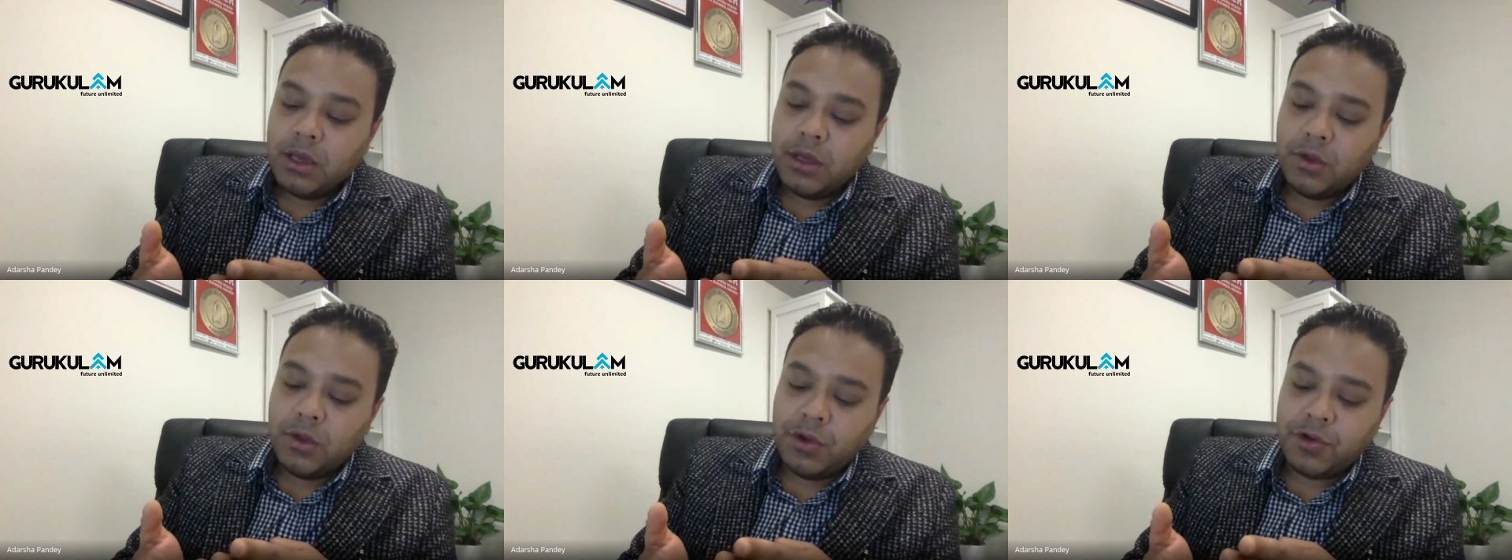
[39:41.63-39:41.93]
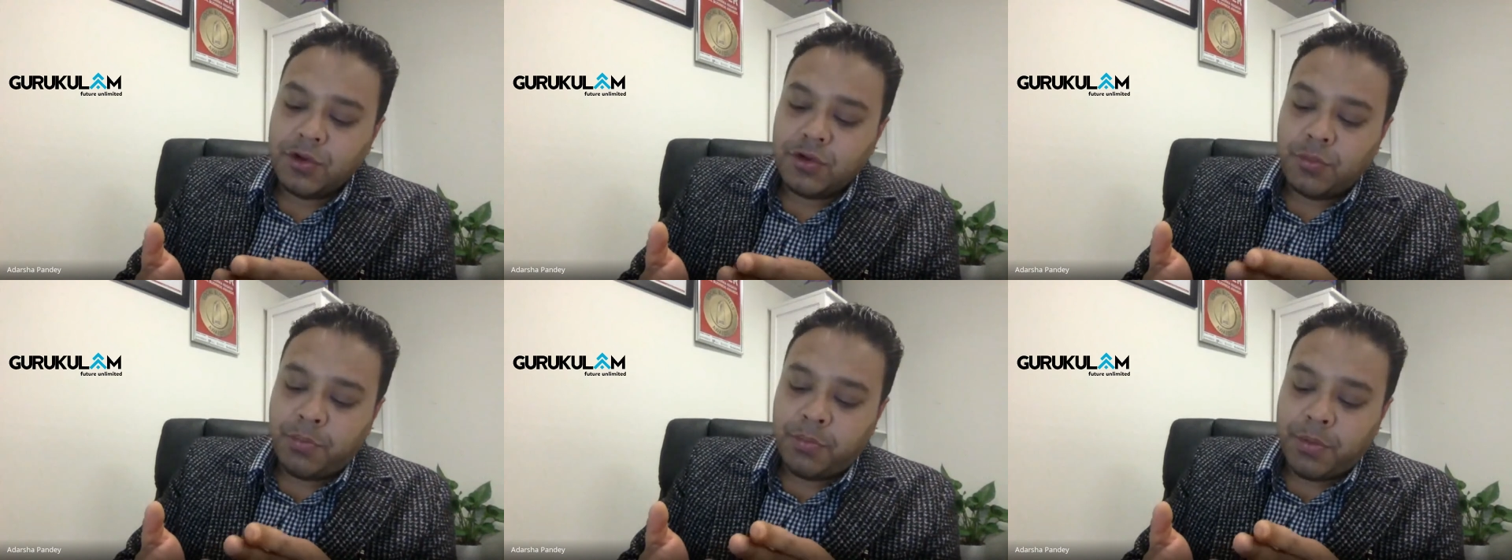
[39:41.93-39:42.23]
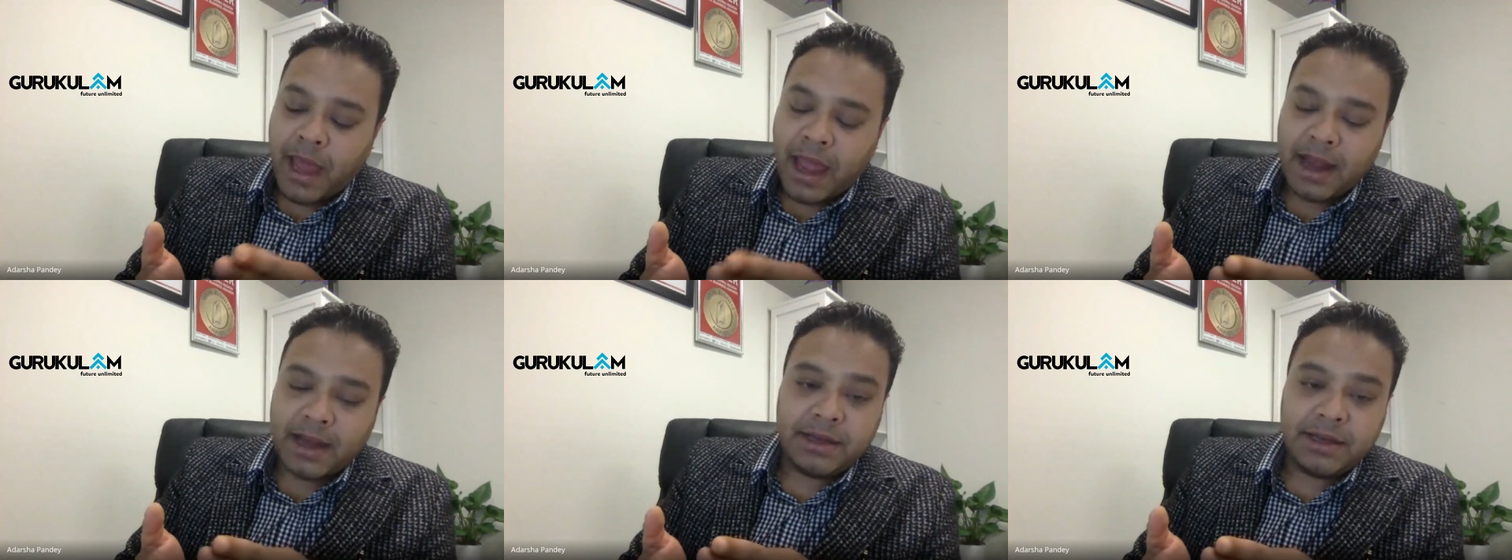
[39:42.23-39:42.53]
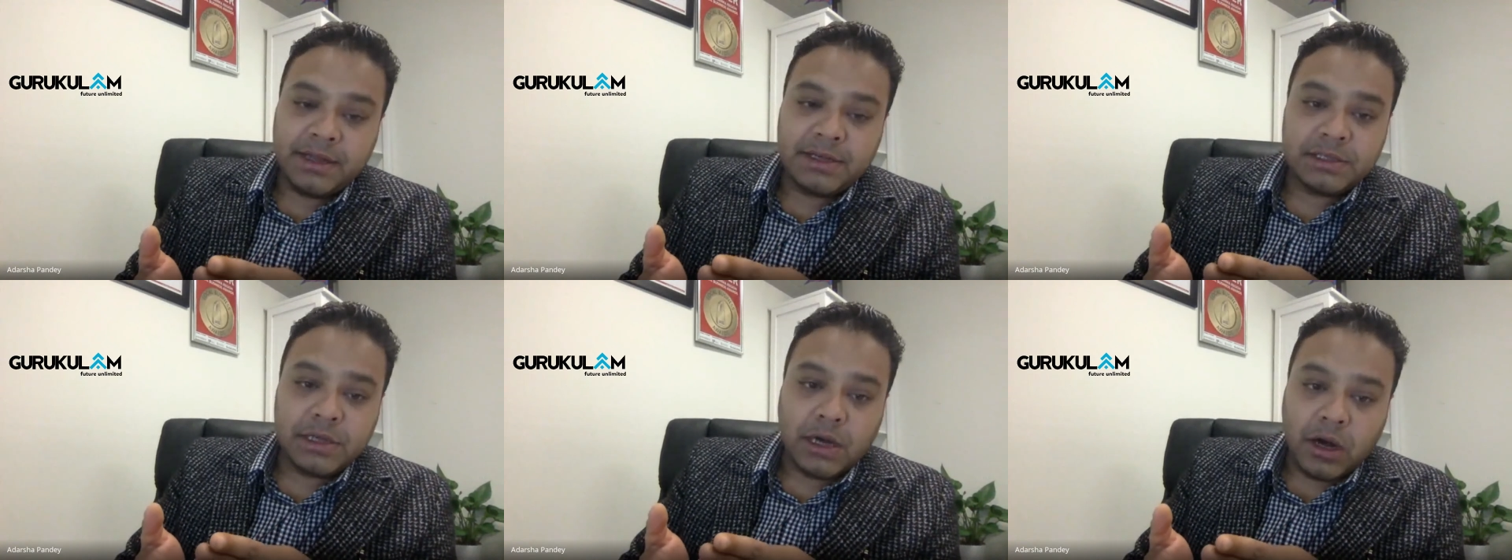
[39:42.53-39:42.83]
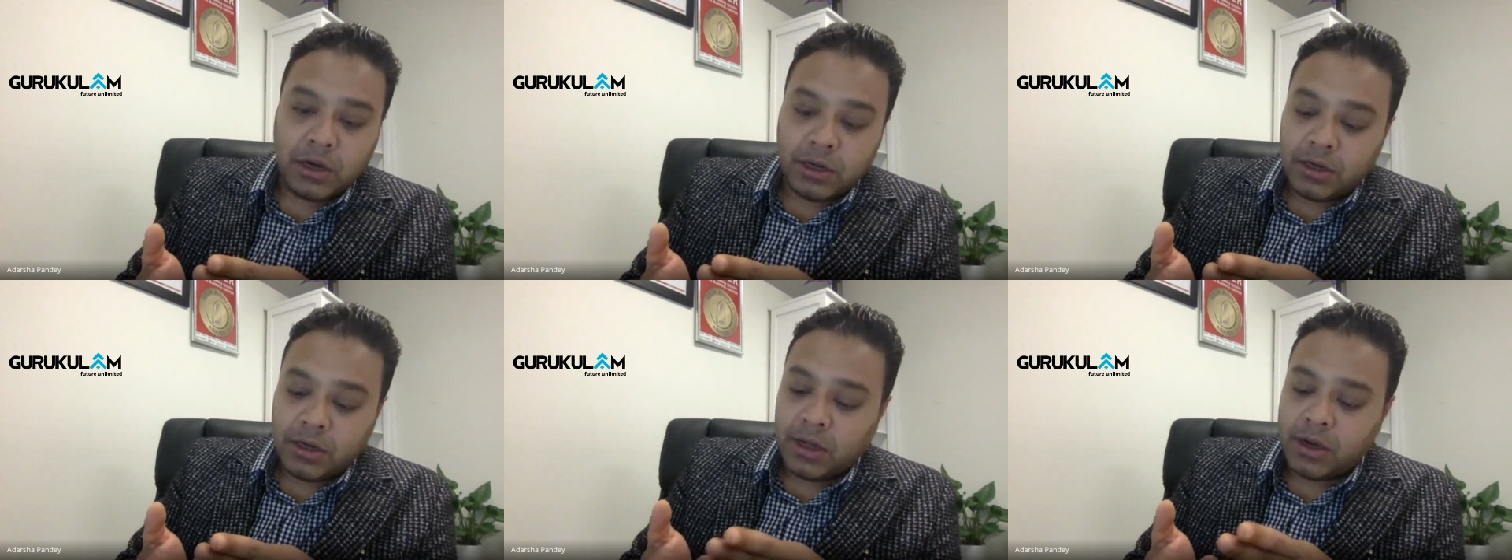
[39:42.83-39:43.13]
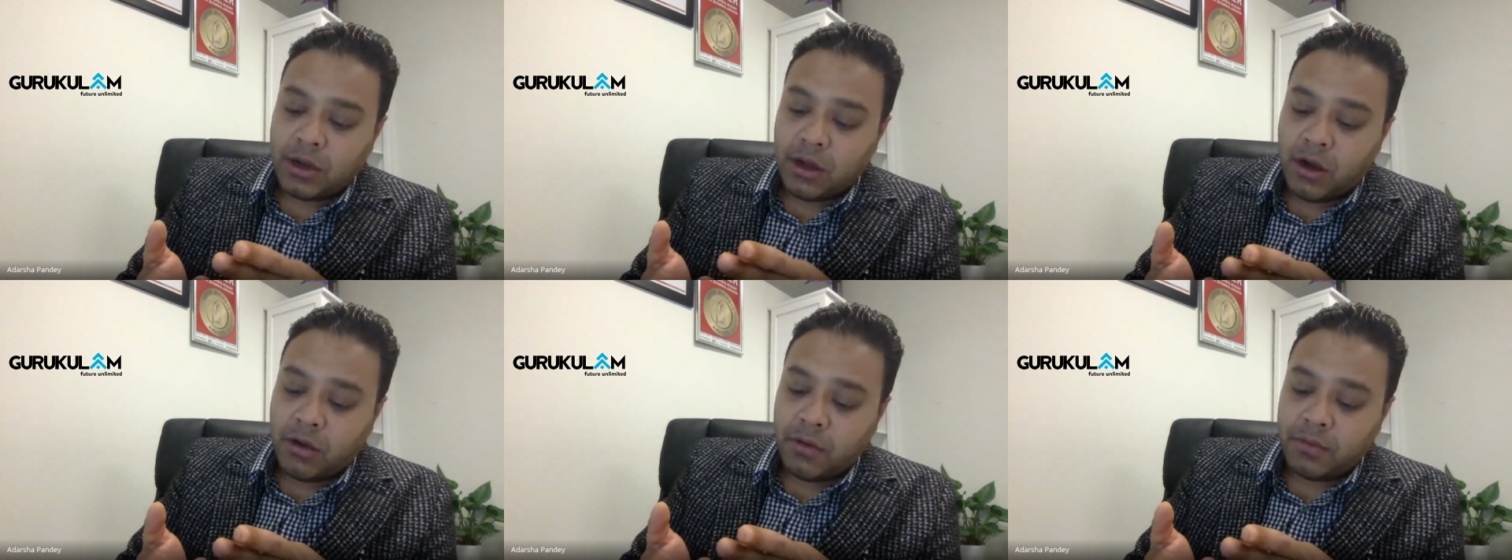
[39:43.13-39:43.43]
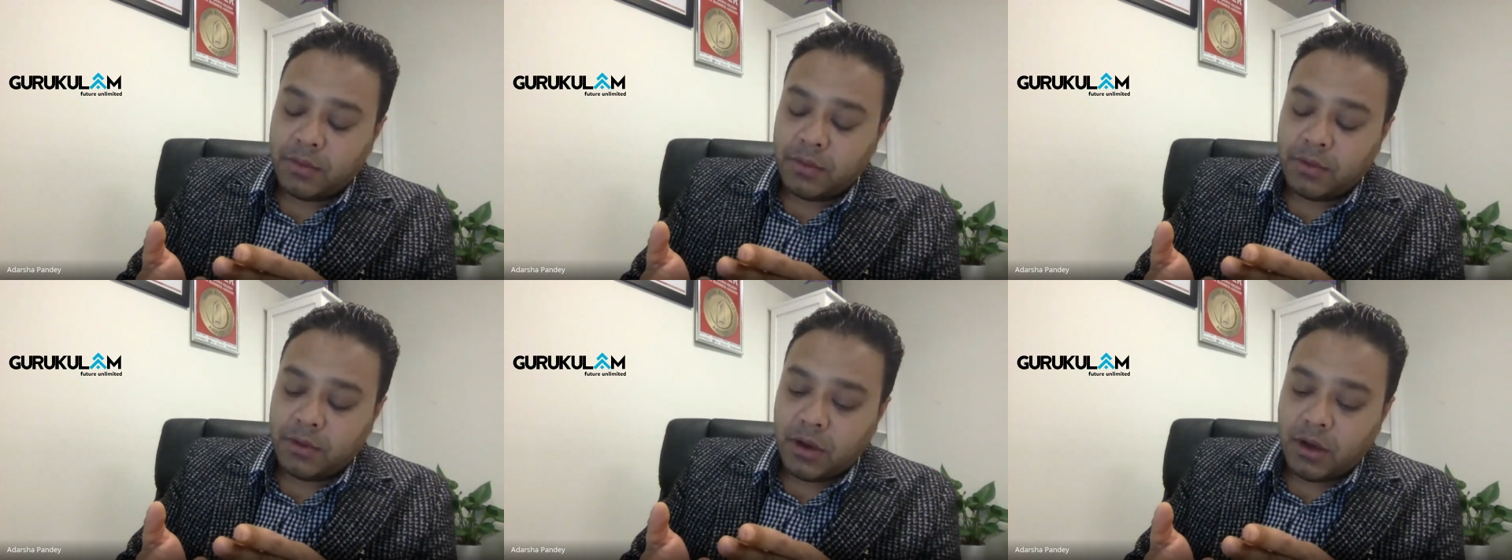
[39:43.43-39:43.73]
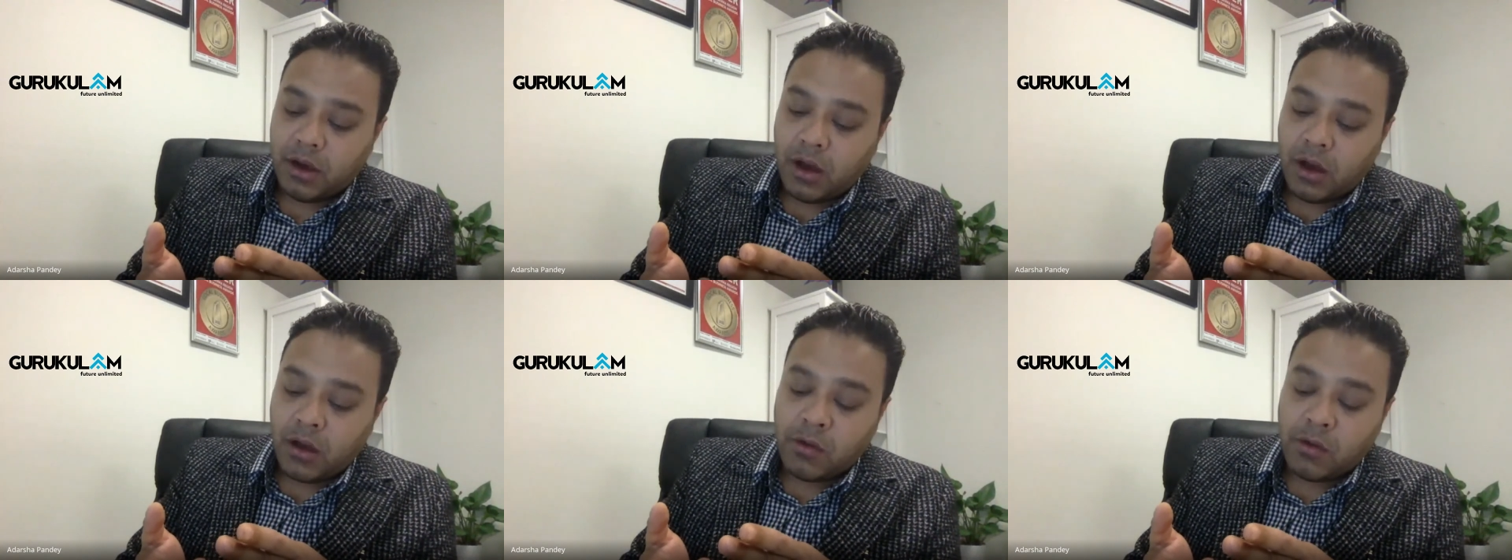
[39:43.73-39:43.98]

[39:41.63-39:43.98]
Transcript: you need to practice under a